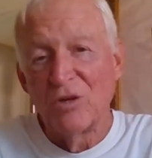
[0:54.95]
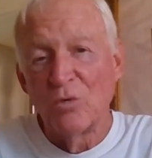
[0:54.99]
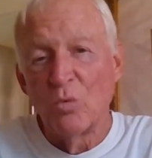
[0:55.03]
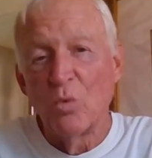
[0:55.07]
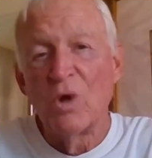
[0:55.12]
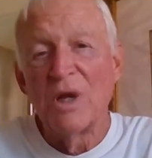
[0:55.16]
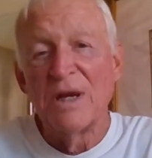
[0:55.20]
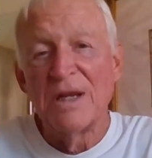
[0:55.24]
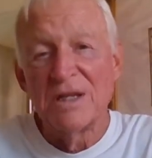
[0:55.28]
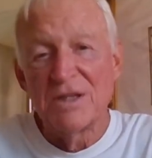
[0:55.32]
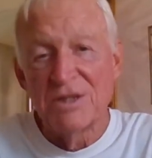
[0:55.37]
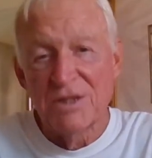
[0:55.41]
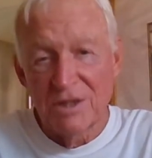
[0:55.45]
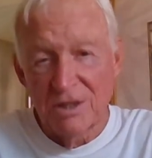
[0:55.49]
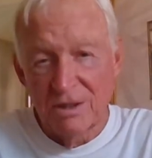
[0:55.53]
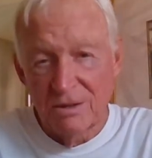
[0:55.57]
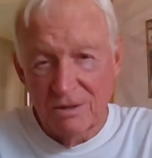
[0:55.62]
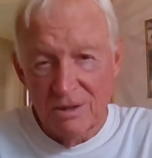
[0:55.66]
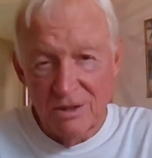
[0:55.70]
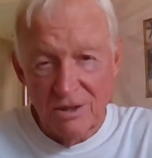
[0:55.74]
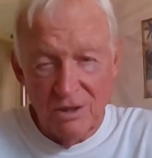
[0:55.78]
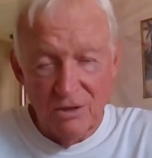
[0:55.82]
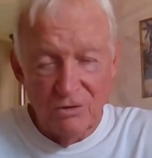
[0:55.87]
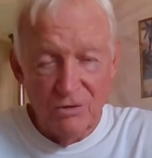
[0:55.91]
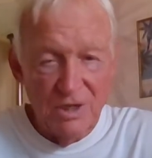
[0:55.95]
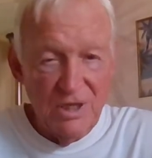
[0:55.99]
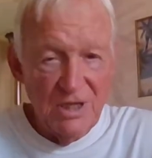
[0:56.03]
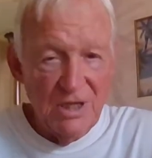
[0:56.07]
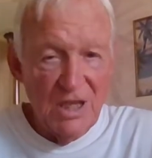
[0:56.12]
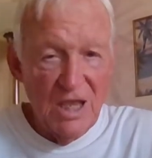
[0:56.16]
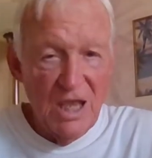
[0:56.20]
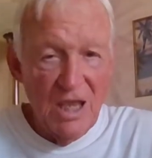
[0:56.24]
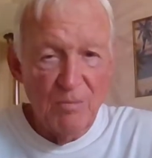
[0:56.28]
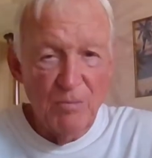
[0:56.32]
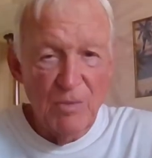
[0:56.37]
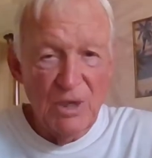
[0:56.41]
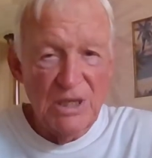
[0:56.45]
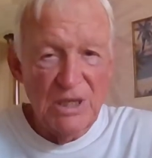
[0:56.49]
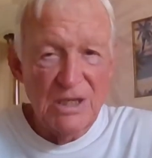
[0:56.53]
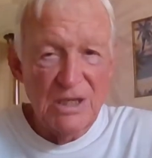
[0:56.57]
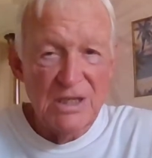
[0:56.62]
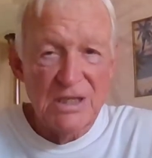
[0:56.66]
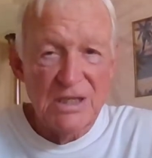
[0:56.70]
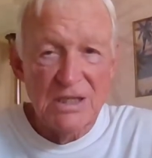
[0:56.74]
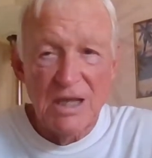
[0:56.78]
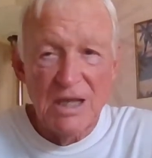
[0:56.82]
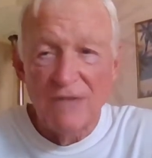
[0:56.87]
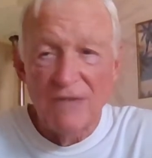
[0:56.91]
What is it?" So he gave me
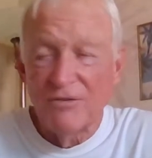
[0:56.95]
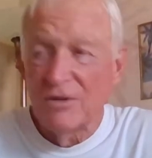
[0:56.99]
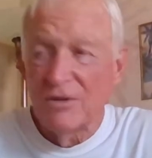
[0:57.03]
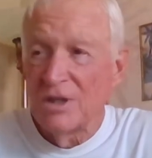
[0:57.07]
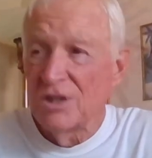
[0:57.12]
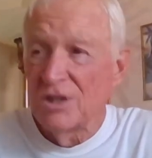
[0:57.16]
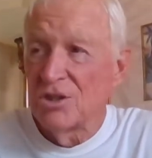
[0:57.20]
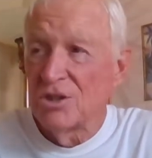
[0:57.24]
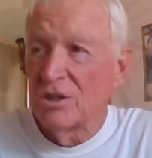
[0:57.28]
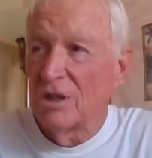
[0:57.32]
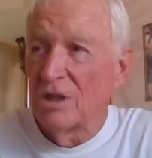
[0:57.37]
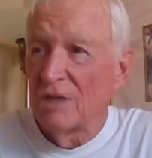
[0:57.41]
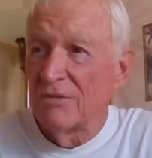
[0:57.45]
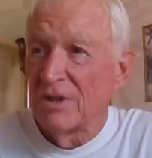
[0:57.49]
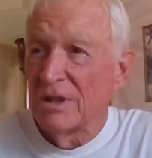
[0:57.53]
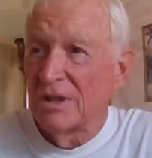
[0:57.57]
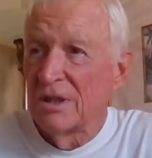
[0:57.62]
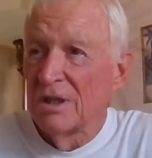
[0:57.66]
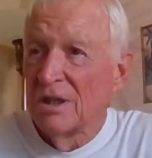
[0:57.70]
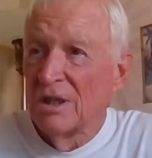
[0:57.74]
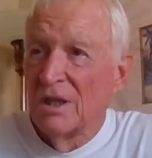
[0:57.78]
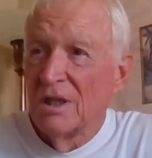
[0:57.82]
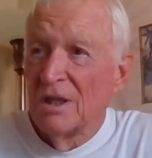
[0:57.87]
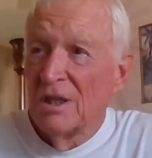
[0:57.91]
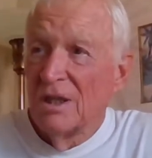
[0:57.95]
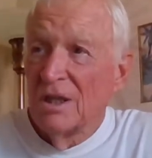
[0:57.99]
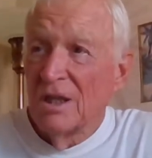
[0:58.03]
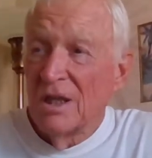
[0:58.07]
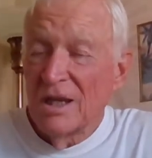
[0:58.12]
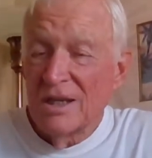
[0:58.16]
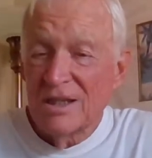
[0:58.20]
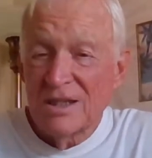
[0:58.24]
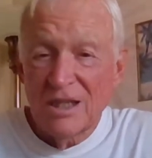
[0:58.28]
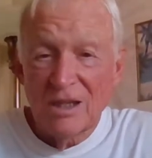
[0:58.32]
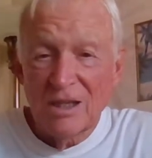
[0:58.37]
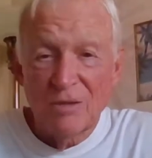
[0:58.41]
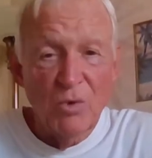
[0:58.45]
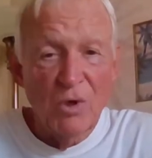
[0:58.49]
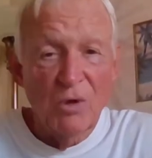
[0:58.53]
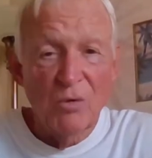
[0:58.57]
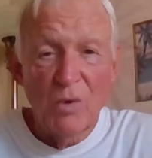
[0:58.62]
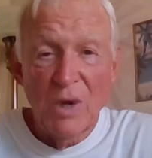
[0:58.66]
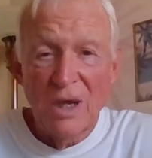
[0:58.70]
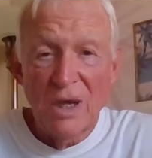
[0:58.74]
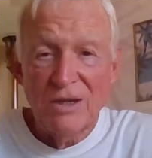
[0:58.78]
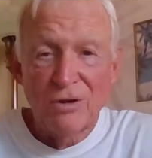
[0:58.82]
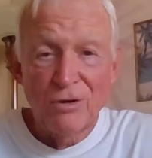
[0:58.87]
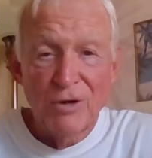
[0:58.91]
his definition of it. I said, well,
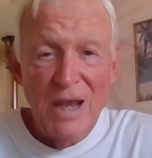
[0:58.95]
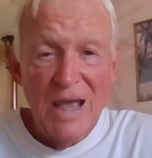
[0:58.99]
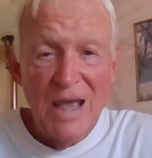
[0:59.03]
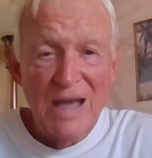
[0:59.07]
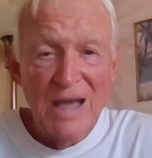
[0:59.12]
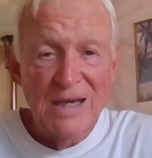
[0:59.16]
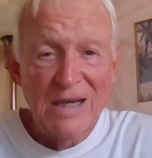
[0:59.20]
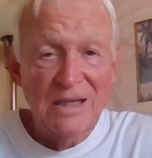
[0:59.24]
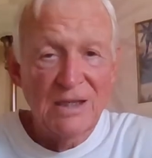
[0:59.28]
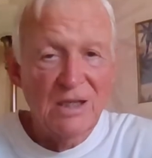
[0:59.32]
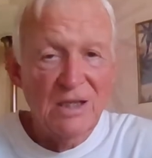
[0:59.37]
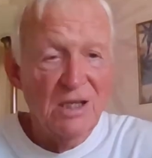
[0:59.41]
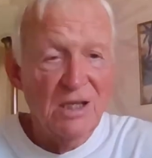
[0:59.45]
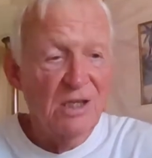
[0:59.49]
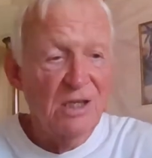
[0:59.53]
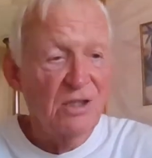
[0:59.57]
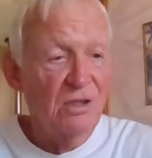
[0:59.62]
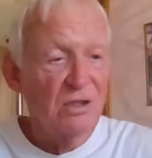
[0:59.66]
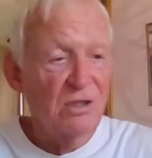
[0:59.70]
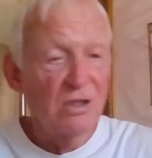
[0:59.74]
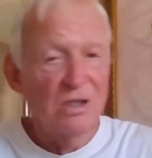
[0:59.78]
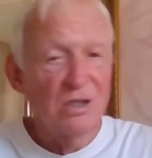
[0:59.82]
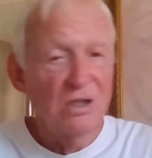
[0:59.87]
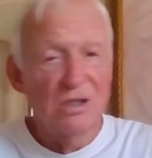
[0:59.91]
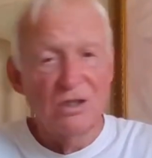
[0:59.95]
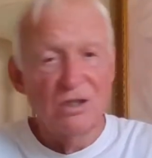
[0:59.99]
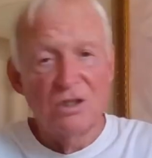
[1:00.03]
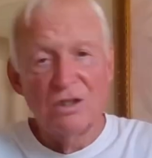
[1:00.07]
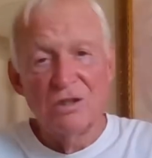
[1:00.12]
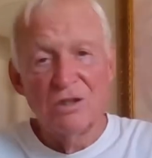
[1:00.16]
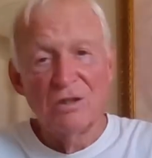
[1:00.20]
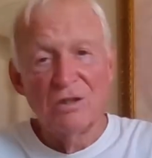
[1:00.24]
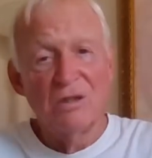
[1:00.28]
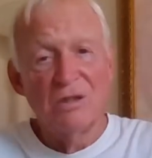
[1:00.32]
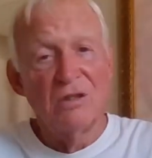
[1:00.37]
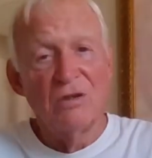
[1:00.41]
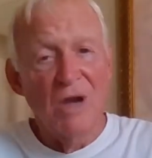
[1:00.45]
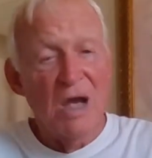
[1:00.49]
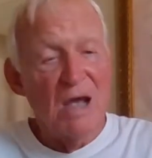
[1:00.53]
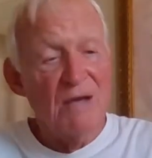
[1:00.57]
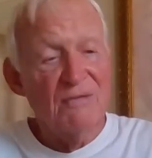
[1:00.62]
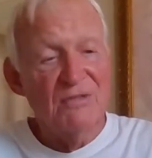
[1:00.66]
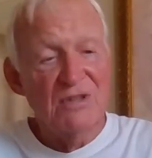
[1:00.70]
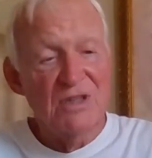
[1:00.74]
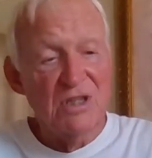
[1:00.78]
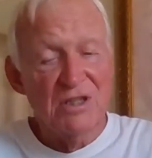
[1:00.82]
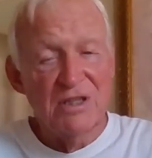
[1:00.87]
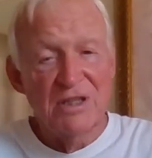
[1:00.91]
while you're at it, can uh, you, you
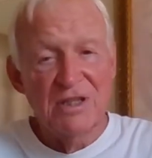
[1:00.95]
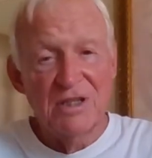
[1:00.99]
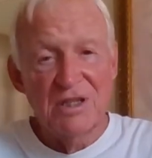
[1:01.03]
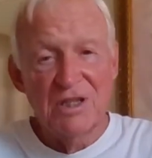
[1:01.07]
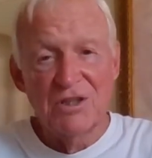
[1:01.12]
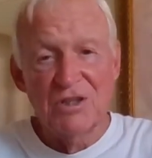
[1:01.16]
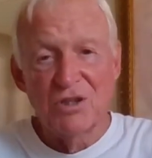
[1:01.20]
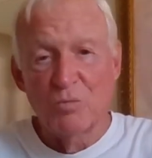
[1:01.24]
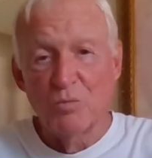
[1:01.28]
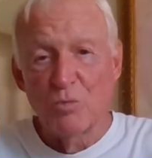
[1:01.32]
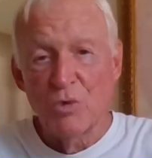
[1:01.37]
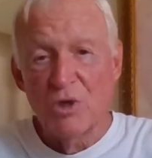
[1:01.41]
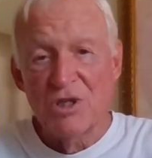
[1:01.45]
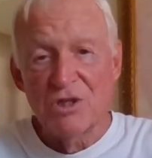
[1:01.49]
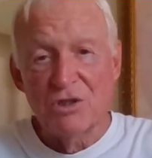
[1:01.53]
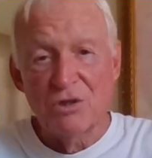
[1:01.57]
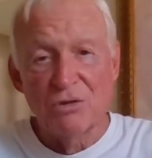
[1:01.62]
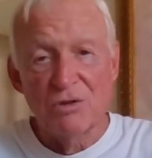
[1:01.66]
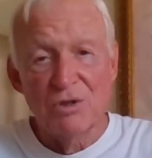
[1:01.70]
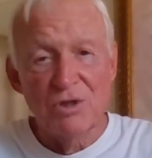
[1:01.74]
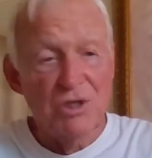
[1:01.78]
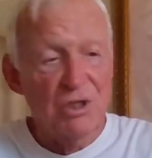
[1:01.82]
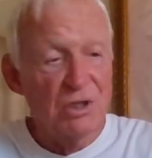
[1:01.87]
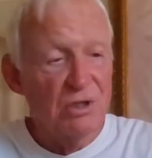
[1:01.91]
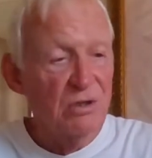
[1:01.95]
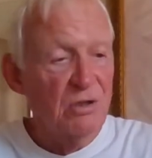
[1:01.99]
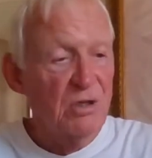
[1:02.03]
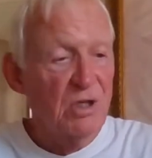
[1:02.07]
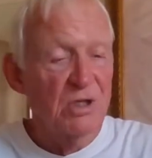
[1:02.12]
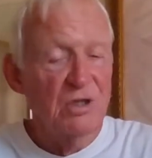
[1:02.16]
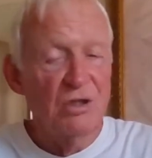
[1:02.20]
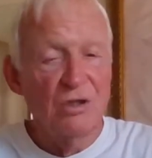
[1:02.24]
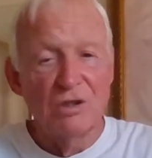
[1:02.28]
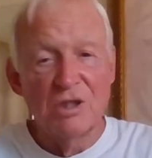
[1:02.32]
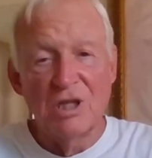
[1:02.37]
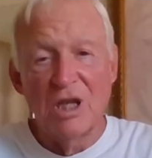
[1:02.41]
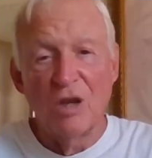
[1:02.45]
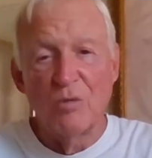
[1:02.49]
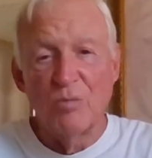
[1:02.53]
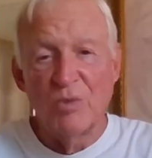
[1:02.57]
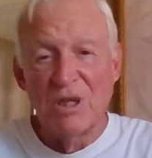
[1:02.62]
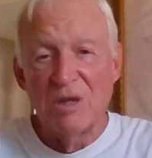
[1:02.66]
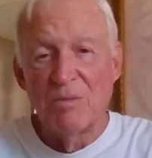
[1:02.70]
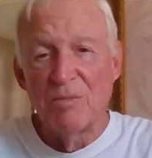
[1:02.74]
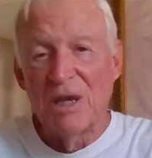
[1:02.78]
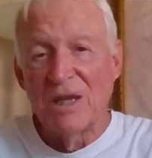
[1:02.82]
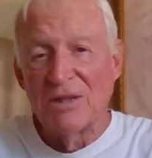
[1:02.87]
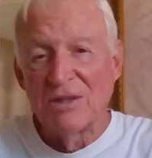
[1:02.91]
obviously did some research here. Can you tell
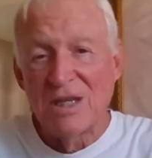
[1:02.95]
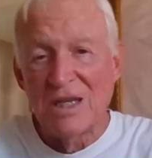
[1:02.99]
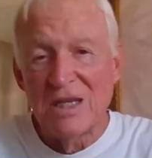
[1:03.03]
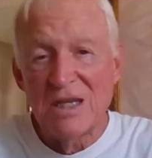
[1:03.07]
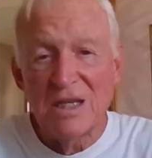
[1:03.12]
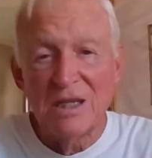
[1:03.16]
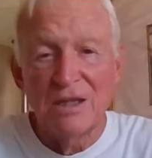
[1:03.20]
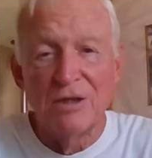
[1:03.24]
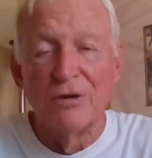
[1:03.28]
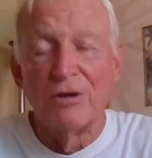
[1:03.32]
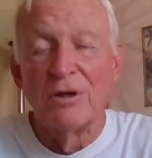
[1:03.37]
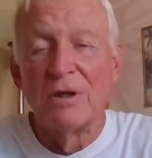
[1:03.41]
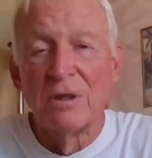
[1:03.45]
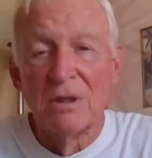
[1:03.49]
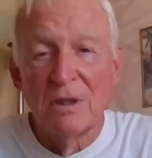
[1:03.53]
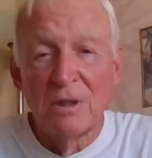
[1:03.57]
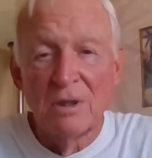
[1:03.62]
me about the heater?